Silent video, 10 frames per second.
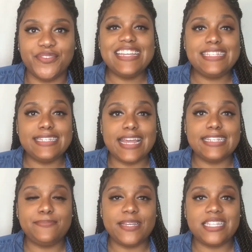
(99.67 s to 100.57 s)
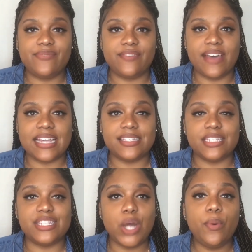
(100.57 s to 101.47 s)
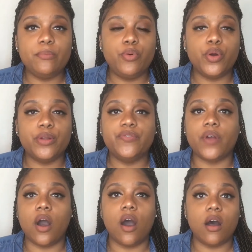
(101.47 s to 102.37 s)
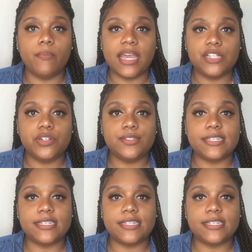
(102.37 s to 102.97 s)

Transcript: This next piece of advice is so important for all majors,